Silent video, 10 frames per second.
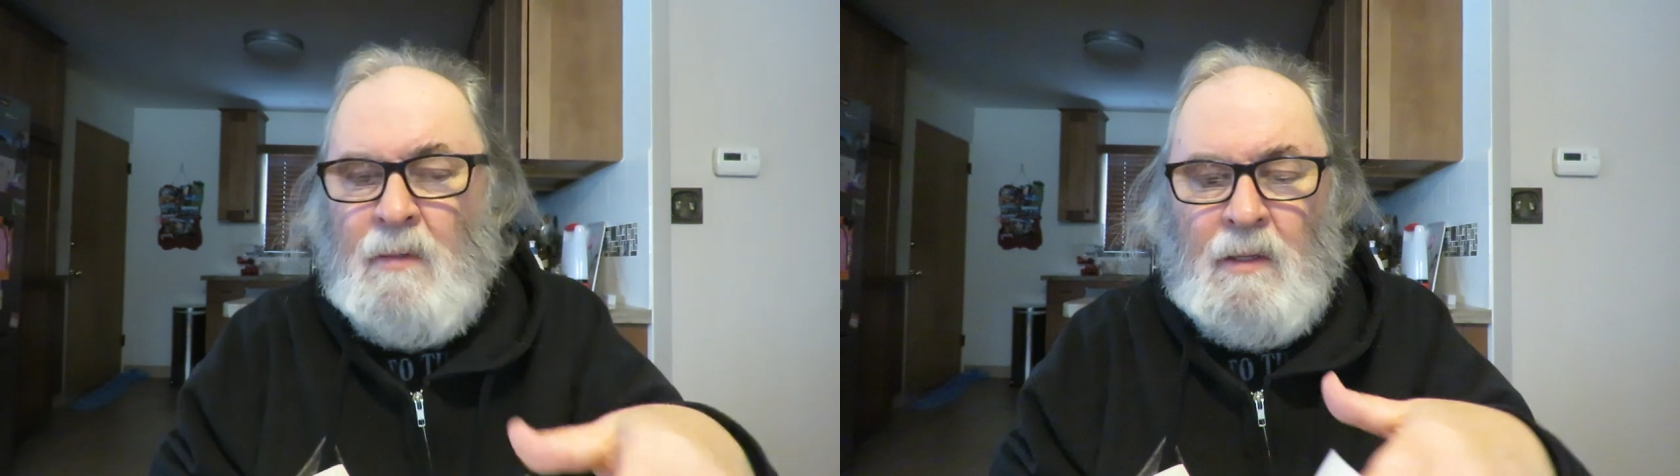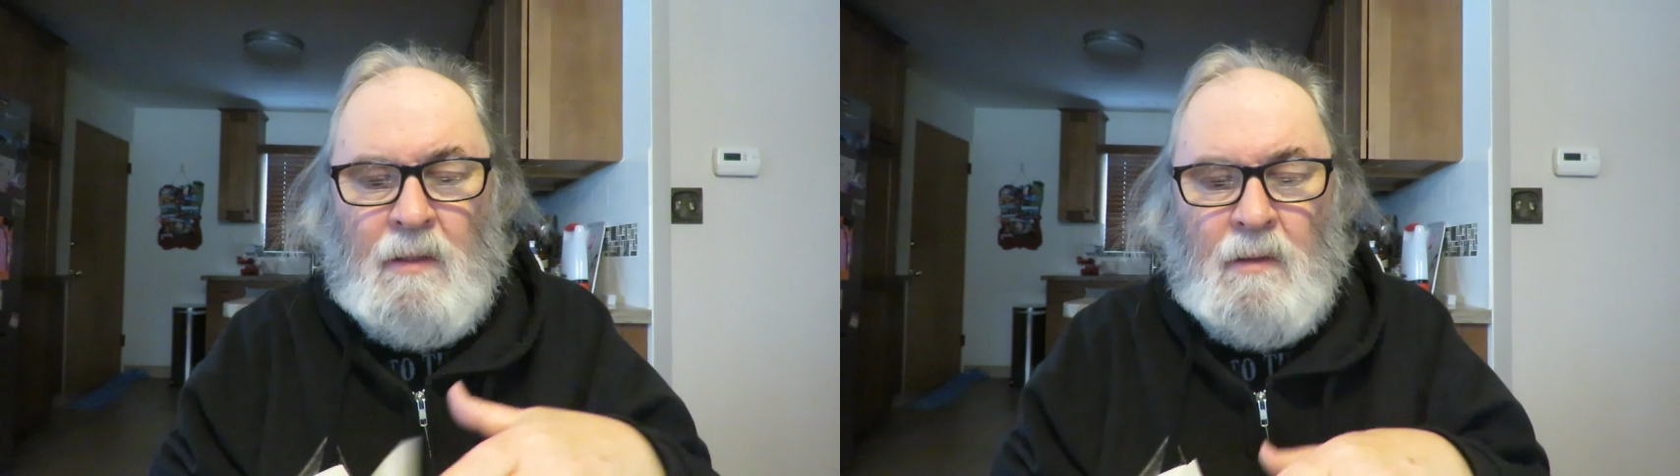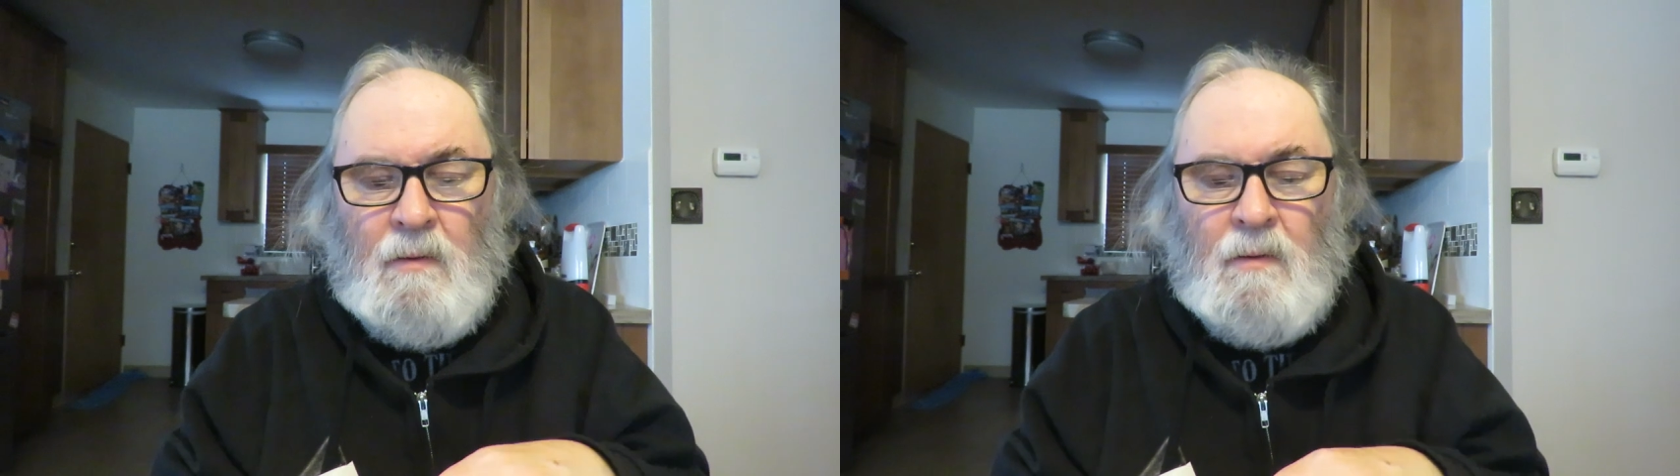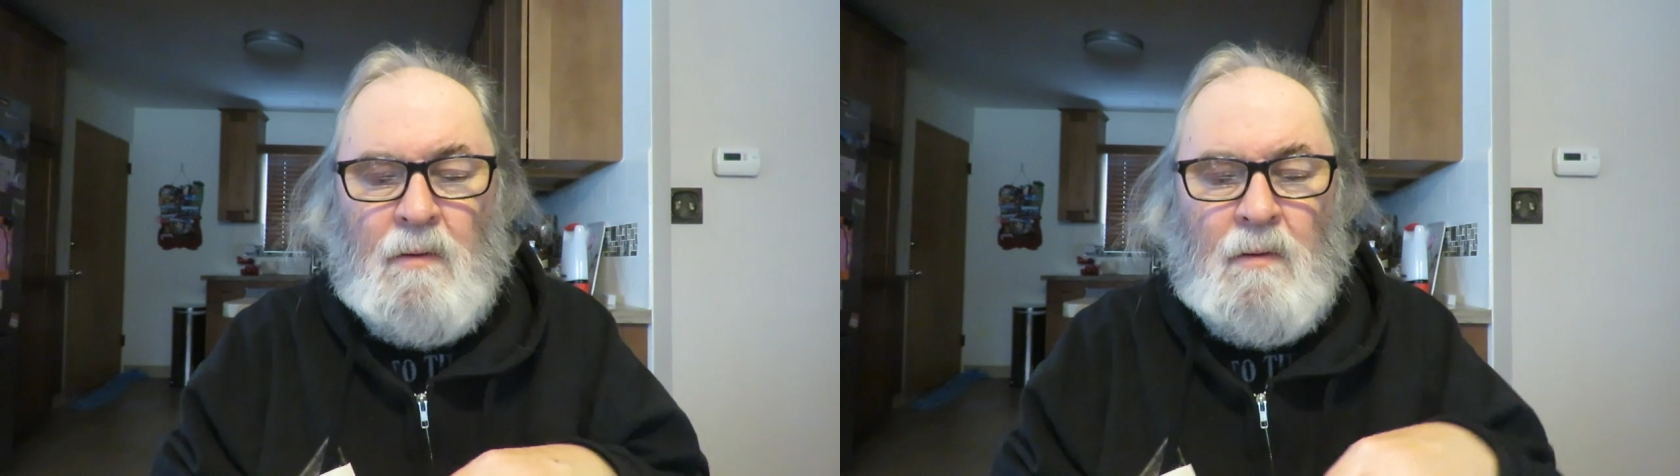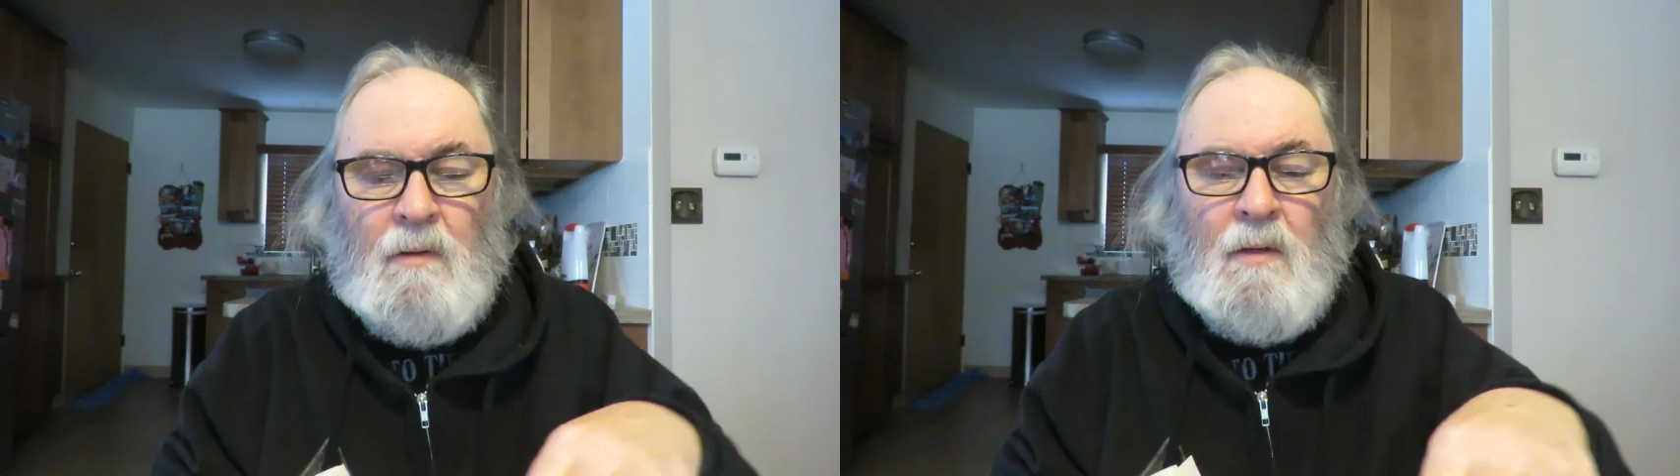men.
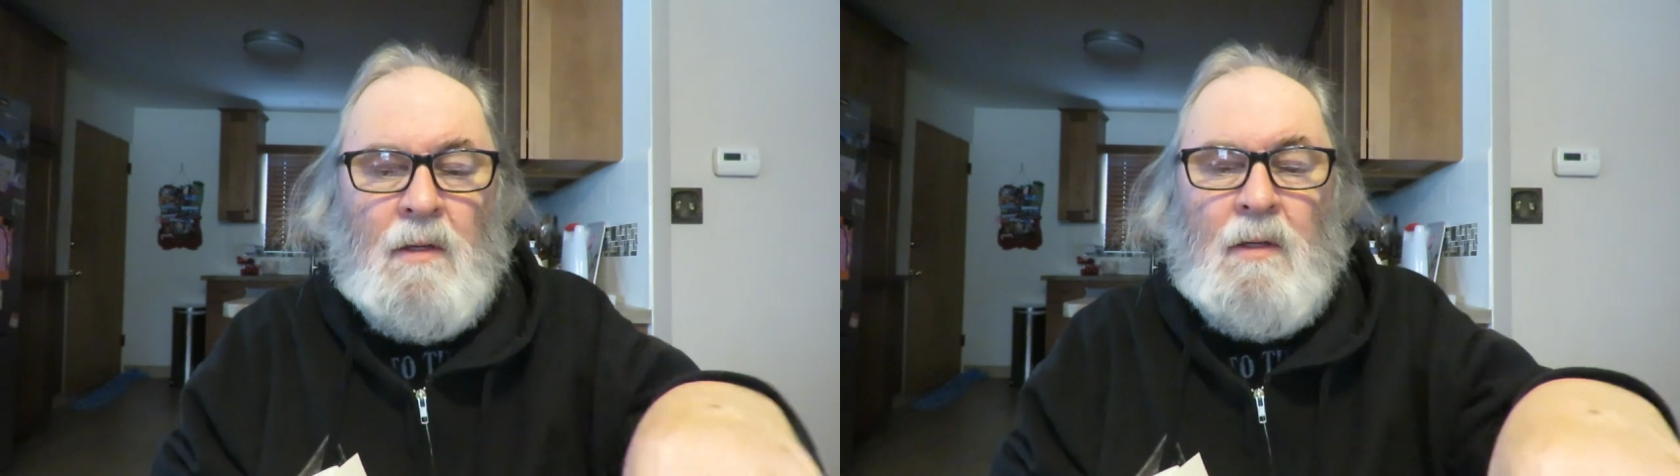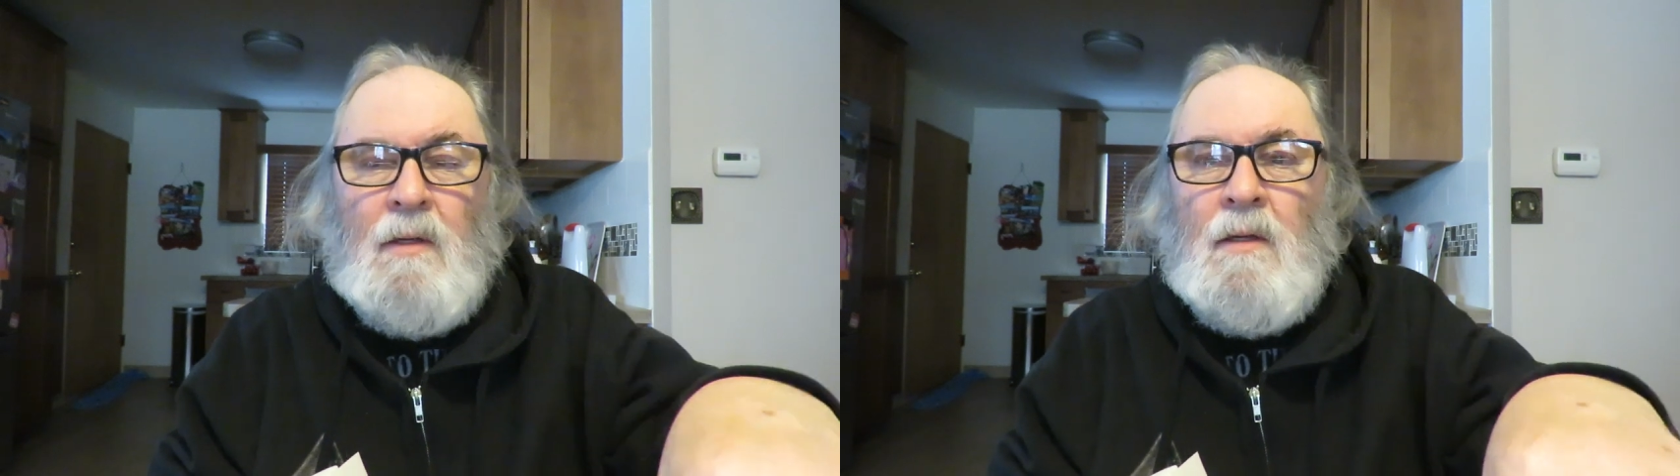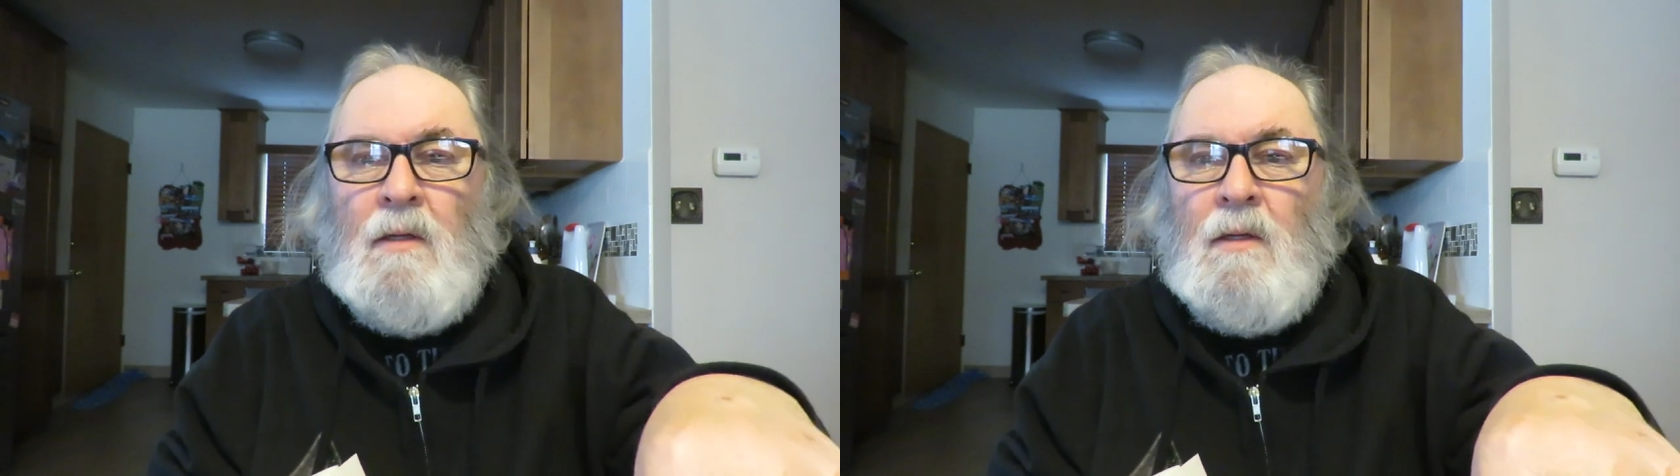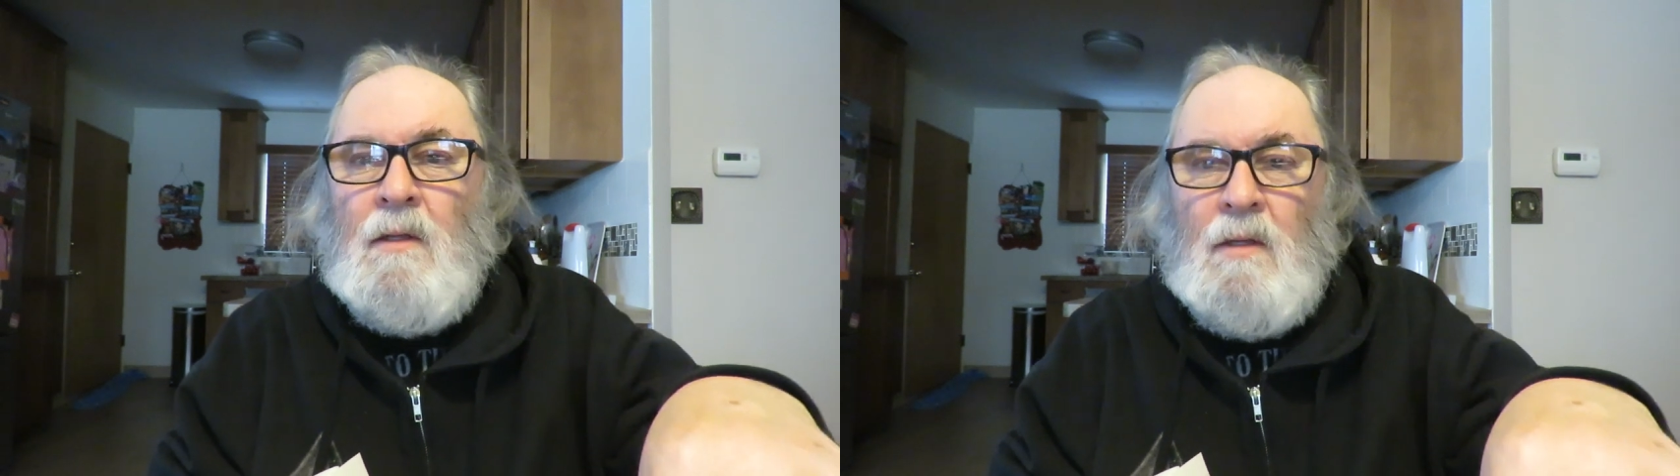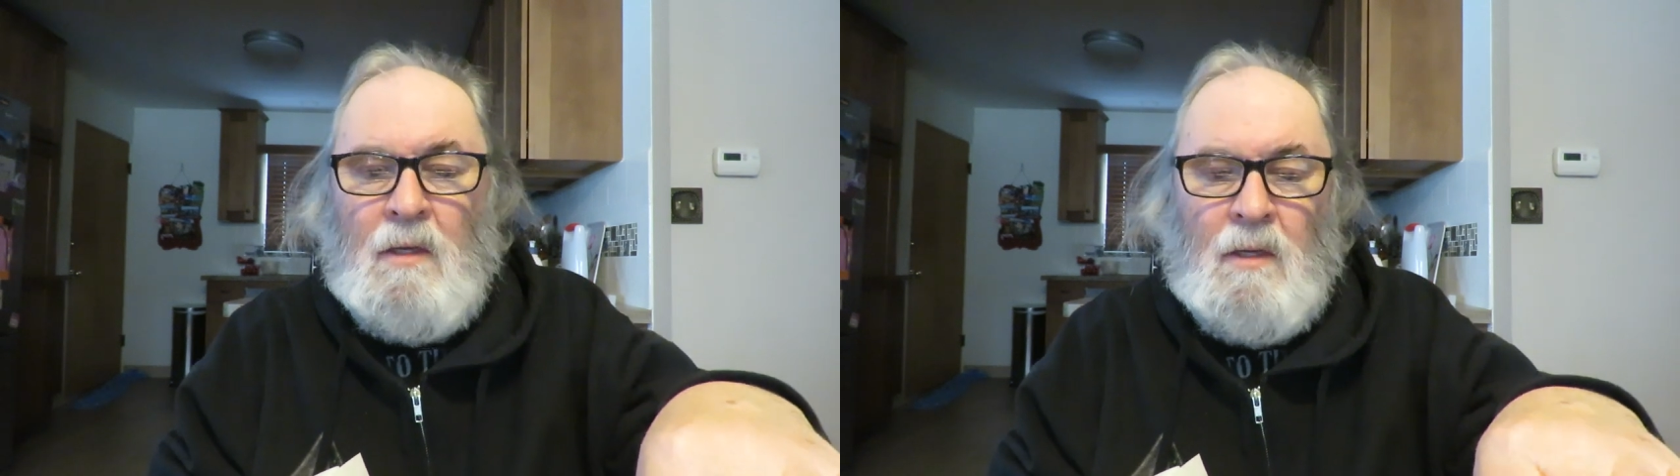
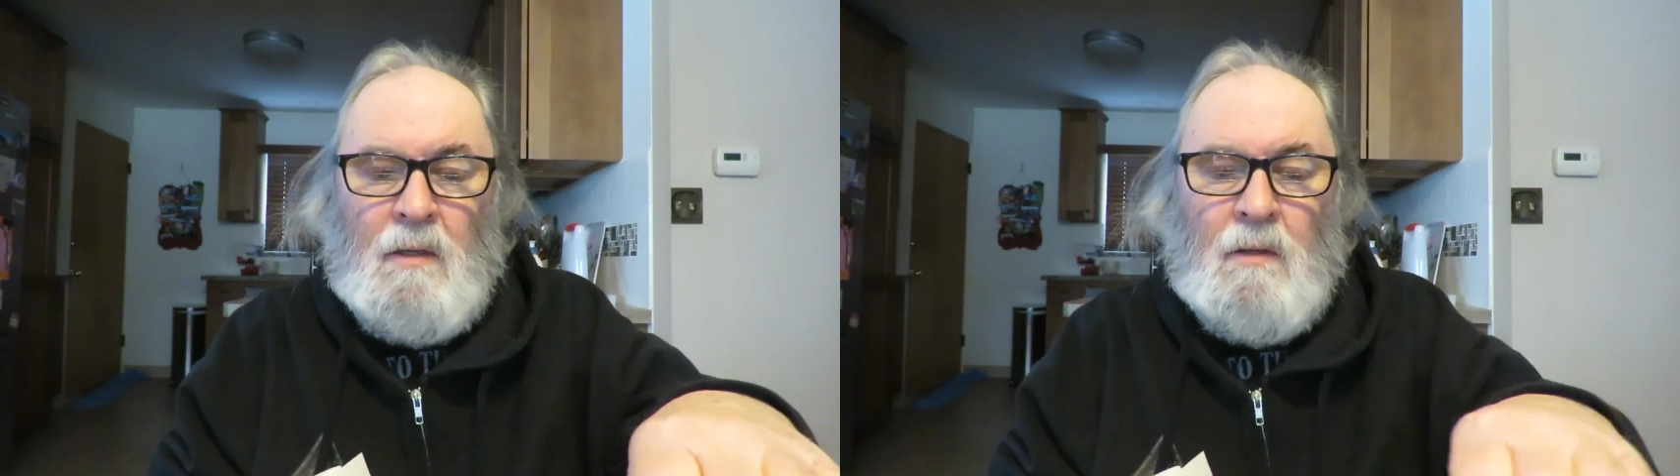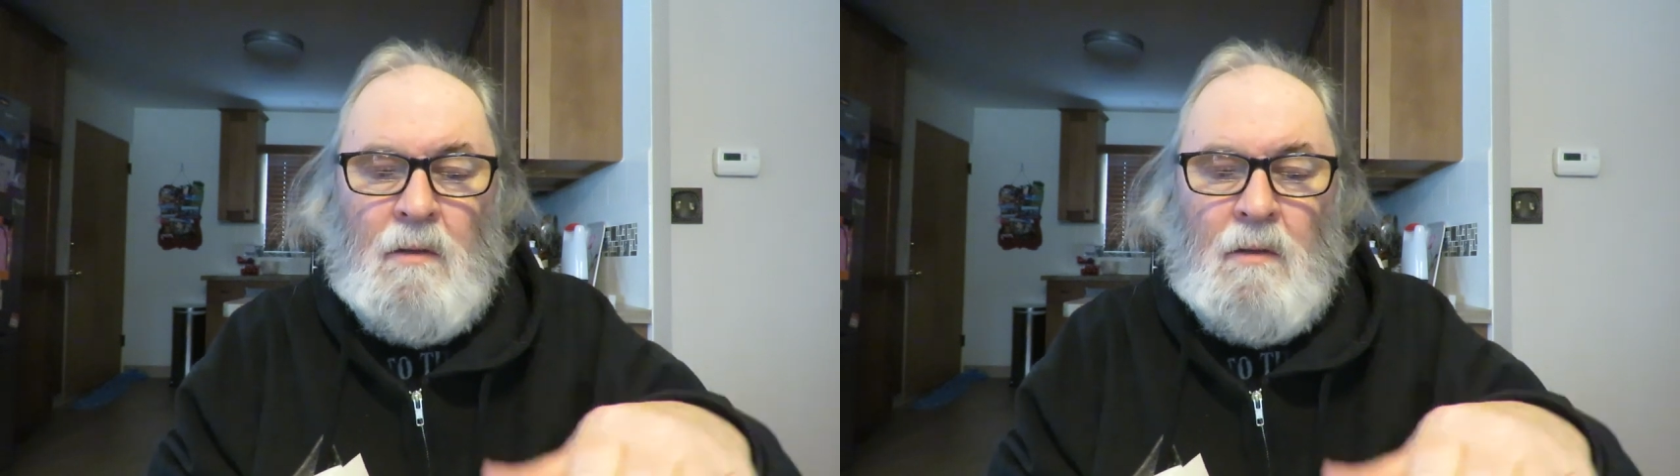The,